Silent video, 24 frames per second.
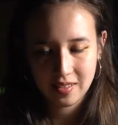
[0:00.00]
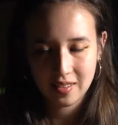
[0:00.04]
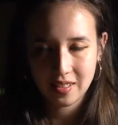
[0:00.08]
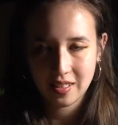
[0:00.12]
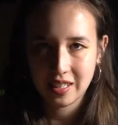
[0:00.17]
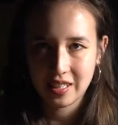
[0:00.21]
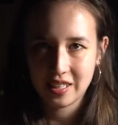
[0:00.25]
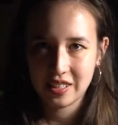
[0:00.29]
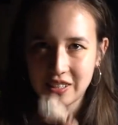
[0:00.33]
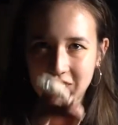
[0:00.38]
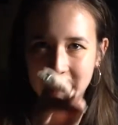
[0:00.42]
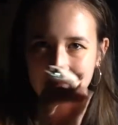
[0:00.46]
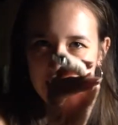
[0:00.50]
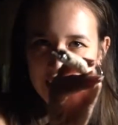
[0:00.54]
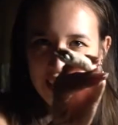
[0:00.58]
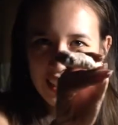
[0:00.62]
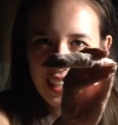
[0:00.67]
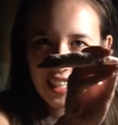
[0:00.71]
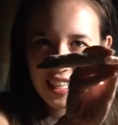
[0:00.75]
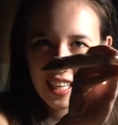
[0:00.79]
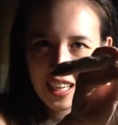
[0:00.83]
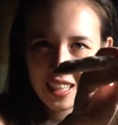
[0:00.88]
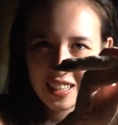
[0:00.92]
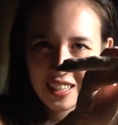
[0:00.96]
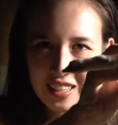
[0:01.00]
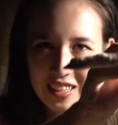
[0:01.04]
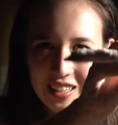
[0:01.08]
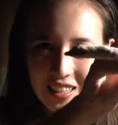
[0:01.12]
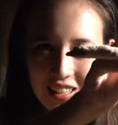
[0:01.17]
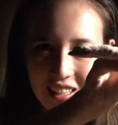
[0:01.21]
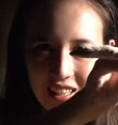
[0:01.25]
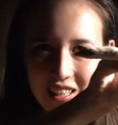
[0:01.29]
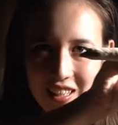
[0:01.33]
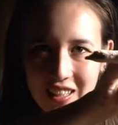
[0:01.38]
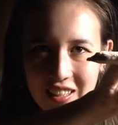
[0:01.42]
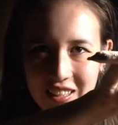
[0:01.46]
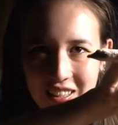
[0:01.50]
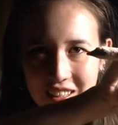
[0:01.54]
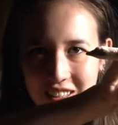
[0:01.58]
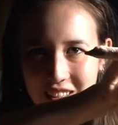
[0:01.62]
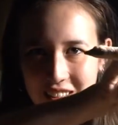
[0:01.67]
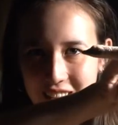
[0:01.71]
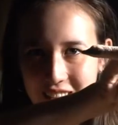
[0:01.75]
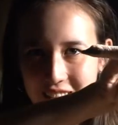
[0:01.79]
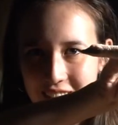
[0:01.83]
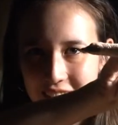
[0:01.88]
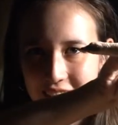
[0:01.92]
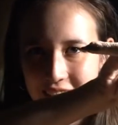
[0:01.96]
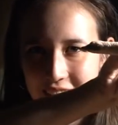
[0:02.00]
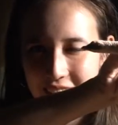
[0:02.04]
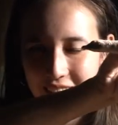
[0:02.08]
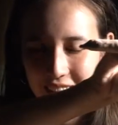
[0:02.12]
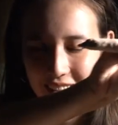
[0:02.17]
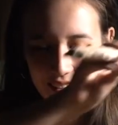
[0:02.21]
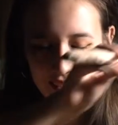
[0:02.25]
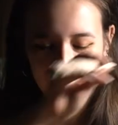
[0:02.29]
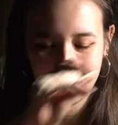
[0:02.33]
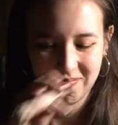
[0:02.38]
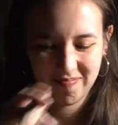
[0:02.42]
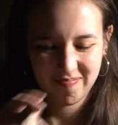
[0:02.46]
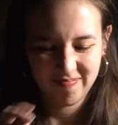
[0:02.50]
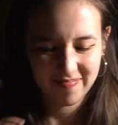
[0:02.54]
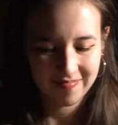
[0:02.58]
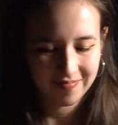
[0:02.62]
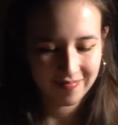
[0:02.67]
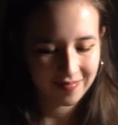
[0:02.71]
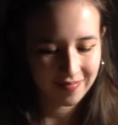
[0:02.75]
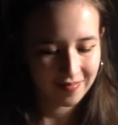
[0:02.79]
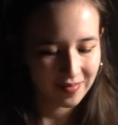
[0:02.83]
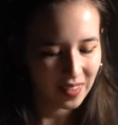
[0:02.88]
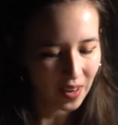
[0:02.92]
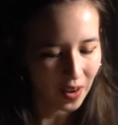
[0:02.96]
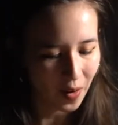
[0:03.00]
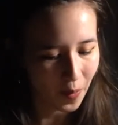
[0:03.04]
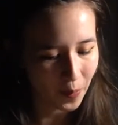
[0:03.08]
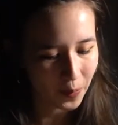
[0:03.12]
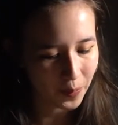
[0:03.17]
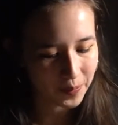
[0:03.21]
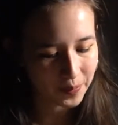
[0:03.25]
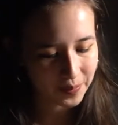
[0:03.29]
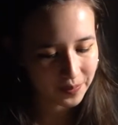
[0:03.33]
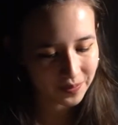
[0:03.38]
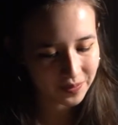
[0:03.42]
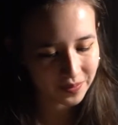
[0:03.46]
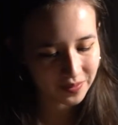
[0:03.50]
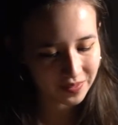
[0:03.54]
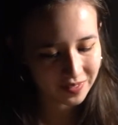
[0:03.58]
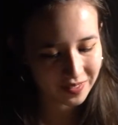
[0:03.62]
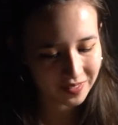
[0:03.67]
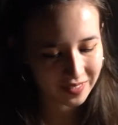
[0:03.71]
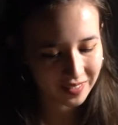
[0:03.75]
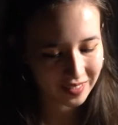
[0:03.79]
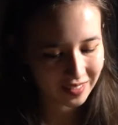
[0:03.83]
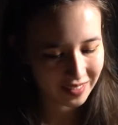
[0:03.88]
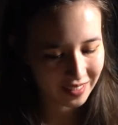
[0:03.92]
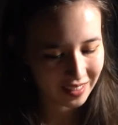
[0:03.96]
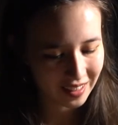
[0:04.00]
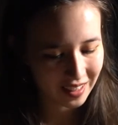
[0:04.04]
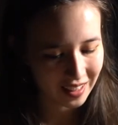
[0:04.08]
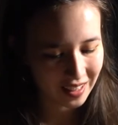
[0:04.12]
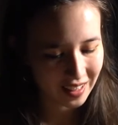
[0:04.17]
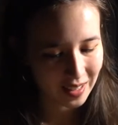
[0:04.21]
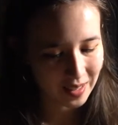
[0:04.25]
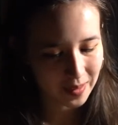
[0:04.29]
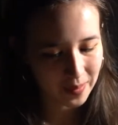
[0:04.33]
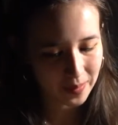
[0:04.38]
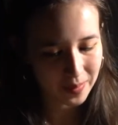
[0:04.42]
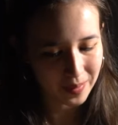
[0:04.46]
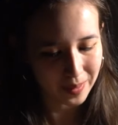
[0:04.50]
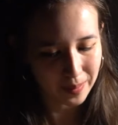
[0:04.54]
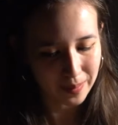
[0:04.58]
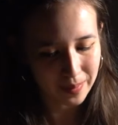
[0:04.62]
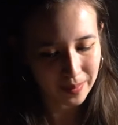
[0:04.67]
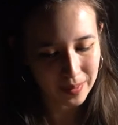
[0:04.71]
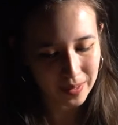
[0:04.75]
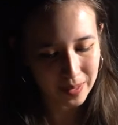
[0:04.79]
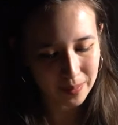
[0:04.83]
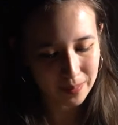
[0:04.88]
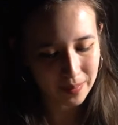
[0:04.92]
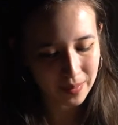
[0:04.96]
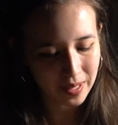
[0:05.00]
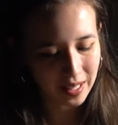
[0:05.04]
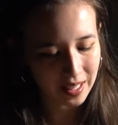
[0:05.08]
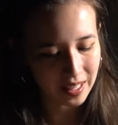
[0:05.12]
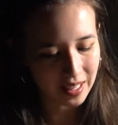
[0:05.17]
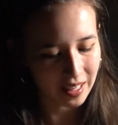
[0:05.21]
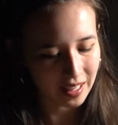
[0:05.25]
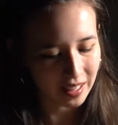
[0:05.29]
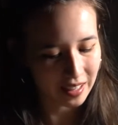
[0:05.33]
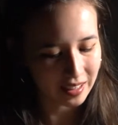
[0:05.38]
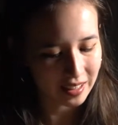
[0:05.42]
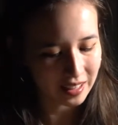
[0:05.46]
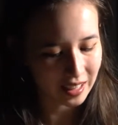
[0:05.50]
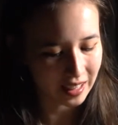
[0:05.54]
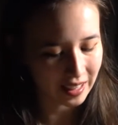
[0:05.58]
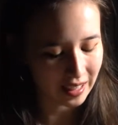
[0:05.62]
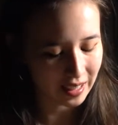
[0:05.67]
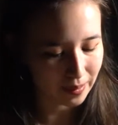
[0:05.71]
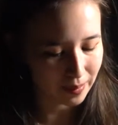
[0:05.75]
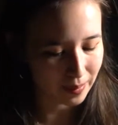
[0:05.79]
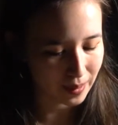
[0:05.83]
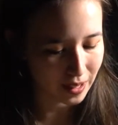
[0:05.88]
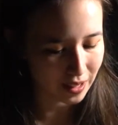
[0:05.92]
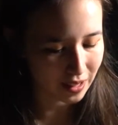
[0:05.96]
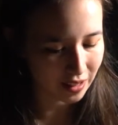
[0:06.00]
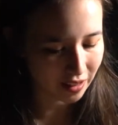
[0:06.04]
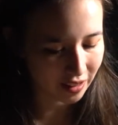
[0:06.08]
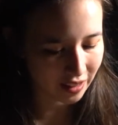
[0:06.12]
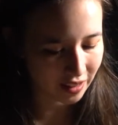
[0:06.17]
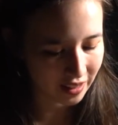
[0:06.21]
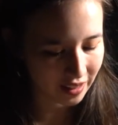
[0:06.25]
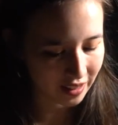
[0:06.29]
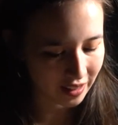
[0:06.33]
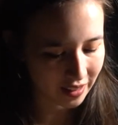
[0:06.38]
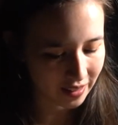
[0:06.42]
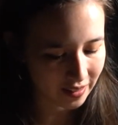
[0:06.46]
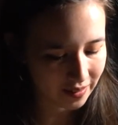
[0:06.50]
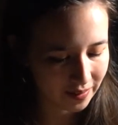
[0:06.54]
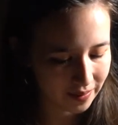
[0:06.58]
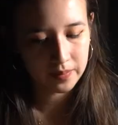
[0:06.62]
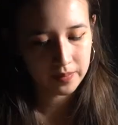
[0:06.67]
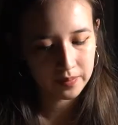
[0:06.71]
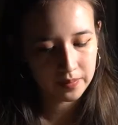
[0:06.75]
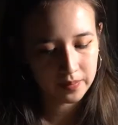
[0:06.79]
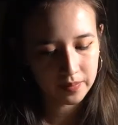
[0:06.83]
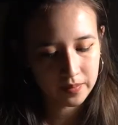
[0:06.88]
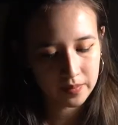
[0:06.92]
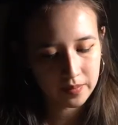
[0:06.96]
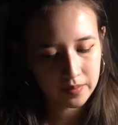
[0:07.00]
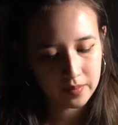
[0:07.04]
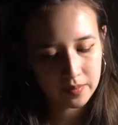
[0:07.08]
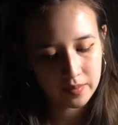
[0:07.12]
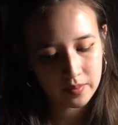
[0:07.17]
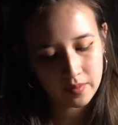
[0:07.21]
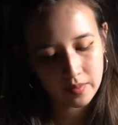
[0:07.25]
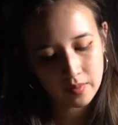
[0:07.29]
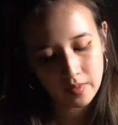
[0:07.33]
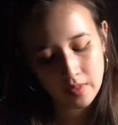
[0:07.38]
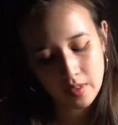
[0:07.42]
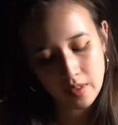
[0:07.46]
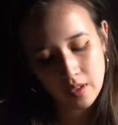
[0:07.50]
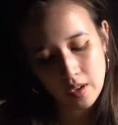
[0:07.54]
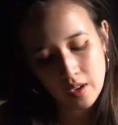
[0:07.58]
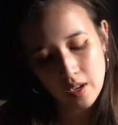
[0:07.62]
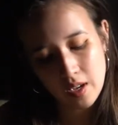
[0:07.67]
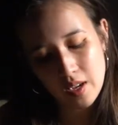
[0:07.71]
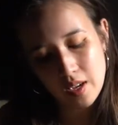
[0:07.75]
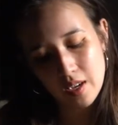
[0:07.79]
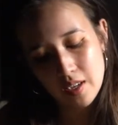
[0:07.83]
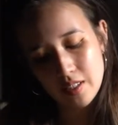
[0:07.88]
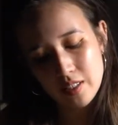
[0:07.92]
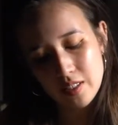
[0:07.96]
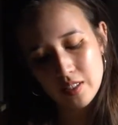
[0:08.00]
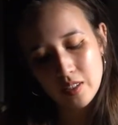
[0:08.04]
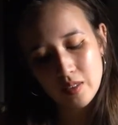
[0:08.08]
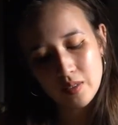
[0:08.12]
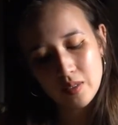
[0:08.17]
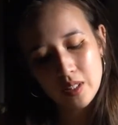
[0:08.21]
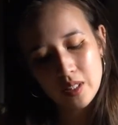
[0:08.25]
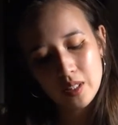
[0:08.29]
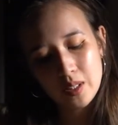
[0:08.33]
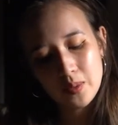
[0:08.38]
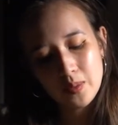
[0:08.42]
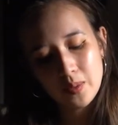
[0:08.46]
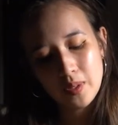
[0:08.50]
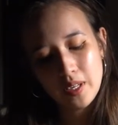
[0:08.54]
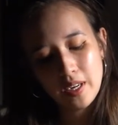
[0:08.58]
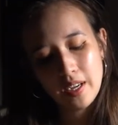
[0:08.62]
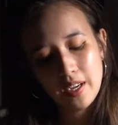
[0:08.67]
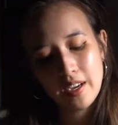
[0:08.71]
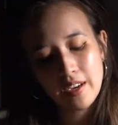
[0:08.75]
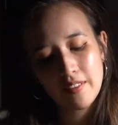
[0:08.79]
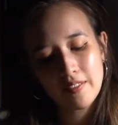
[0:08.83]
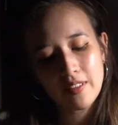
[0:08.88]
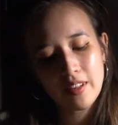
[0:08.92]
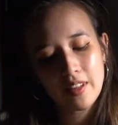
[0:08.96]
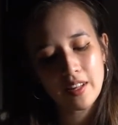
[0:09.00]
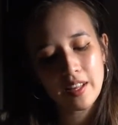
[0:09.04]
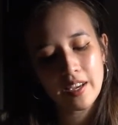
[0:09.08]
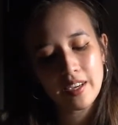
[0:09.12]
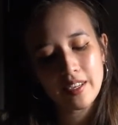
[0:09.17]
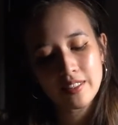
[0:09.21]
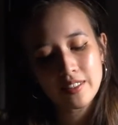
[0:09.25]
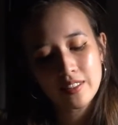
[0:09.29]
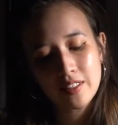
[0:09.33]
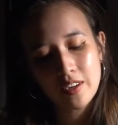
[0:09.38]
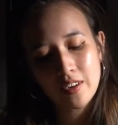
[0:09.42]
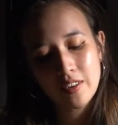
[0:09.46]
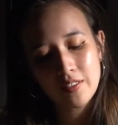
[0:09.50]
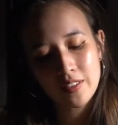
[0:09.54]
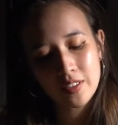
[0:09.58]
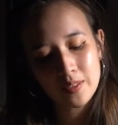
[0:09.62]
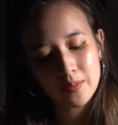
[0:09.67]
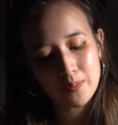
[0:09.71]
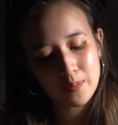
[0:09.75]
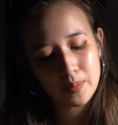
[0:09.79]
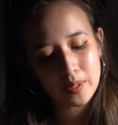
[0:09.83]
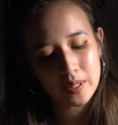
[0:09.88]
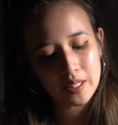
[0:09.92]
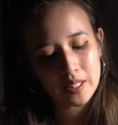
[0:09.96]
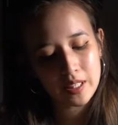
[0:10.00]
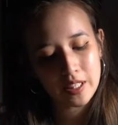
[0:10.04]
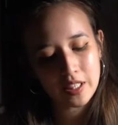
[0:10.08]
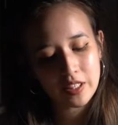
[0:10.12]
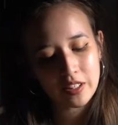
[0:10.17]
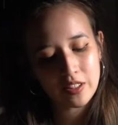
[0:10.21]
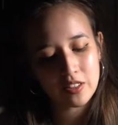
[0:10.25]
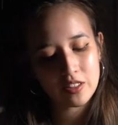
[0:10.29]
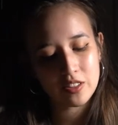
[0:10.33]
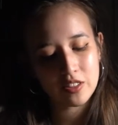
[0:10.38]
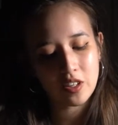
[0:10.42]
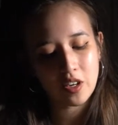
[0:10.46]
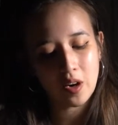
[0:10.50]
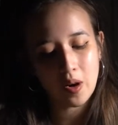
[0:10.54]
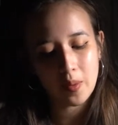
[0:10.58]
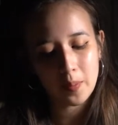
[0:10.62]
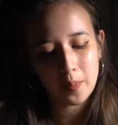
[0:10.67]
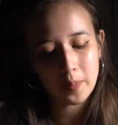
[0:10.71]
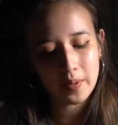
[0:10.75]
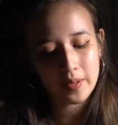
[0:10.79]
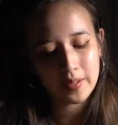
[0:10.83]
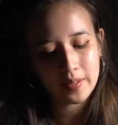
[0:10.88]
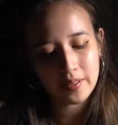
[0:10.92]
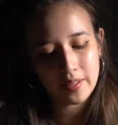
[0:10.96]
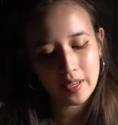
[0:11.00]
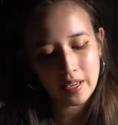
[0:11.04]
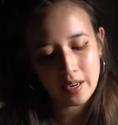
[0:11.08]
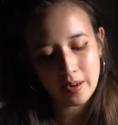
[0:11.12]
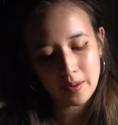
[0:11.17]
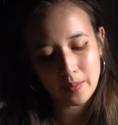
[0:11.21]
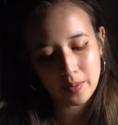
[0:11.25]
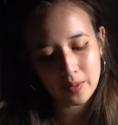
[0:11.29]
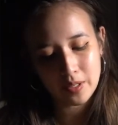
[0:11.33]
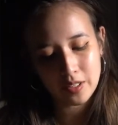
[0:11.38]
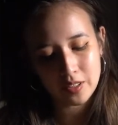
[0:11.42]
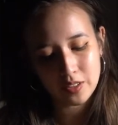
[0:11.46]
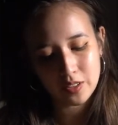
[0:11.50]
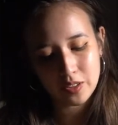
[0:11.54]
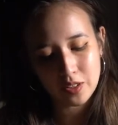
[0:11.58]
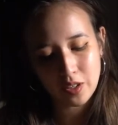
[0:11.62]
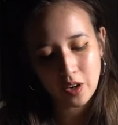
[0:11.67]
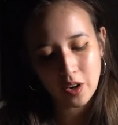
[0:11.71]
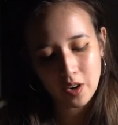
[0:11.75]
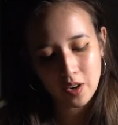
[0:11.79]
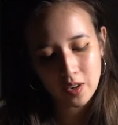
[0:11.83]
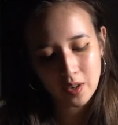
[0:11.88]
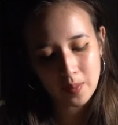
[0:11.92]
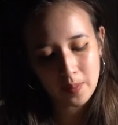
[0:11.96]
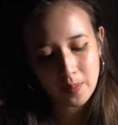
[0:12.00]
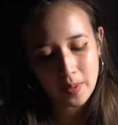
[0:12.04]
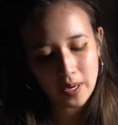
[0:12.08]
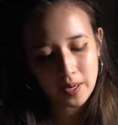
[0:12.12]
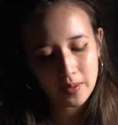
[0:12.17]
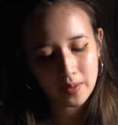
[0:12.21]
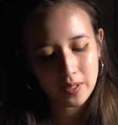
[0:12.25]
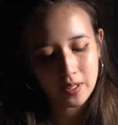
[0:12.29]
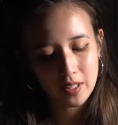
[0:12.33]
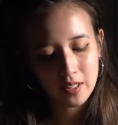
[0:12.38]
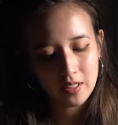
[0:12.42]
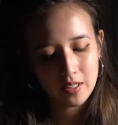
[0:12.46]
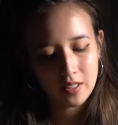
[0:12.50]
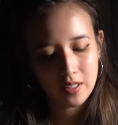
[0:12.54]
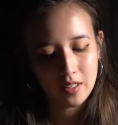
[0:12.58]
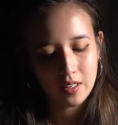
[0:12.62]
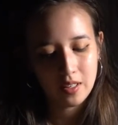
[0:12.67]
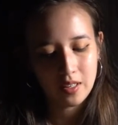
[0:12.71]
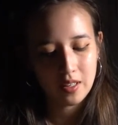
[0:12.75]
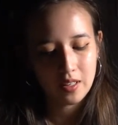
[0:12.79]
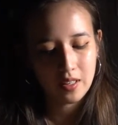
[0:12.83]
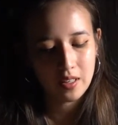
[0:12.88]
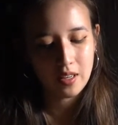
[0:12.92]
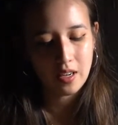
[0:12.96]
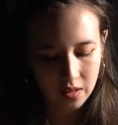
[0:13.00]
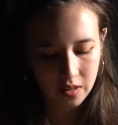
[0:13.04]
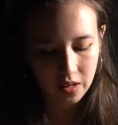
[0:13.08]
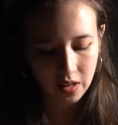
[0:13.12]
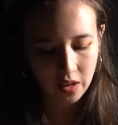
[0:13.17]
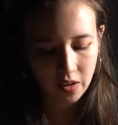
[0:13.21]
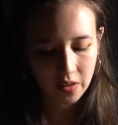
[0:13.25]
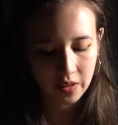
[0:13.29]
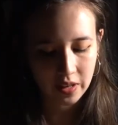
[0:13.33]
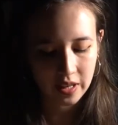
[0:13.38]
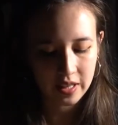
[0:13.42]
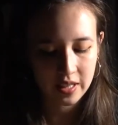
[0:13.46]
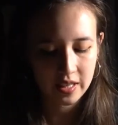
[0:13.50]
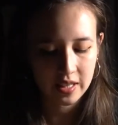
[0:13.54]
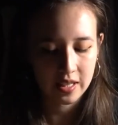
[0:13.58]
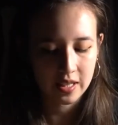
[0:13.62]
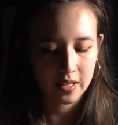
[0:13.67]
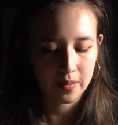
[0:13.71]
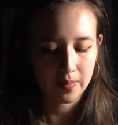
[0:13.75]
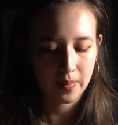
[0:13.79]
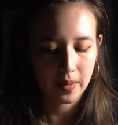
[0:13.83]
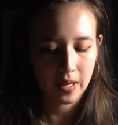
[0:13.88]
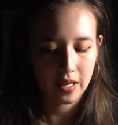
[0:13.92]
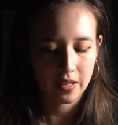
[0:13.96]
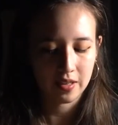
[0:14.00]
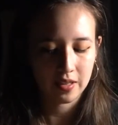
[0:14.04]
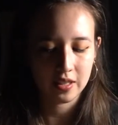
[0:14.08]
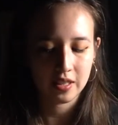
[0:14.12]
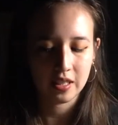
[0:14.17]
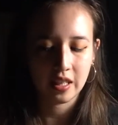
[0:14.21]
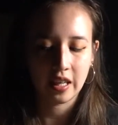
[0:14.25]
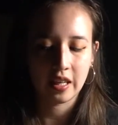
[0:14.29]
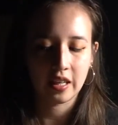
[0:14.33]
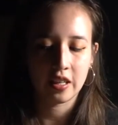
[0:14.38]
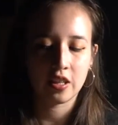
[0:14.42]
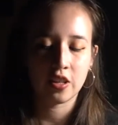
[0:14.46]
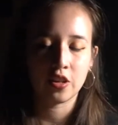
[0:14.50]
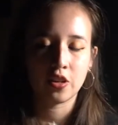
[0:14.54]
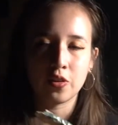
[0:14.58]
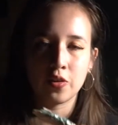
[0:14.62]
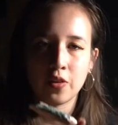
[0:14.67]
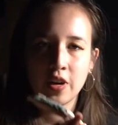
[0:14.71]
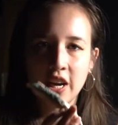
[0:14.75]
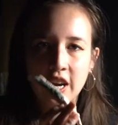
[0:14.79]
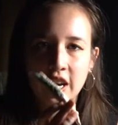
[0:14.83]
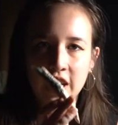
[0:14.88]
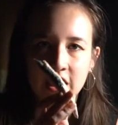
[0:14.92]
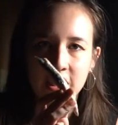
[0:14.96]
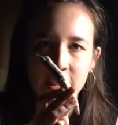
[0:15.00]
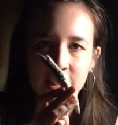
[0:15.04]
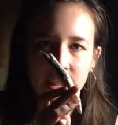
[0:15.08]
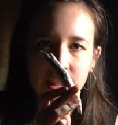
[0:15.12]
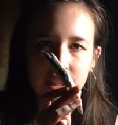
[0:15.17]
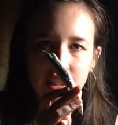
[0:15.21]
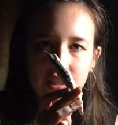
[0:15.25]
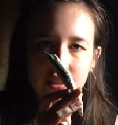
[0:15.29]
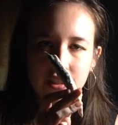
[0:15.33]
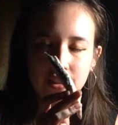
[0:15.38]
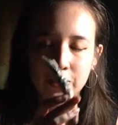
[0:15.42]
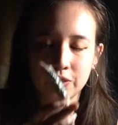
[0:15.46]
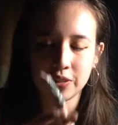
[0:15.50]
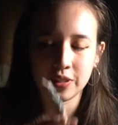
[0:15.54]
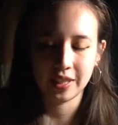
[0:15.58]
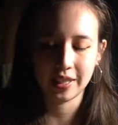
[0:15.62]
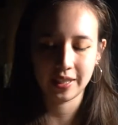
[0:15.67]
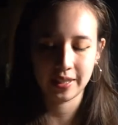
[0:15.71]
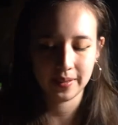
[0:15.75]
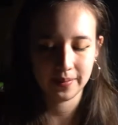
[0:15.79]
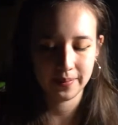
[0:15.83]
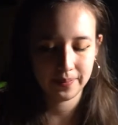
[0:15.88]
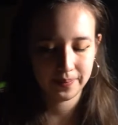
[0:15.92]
Can you see that color? No. Maybe make it a tiny bit darker. So this one I have less of a particular topic that I want to talk about. Okay, this is better. It's like grayish green.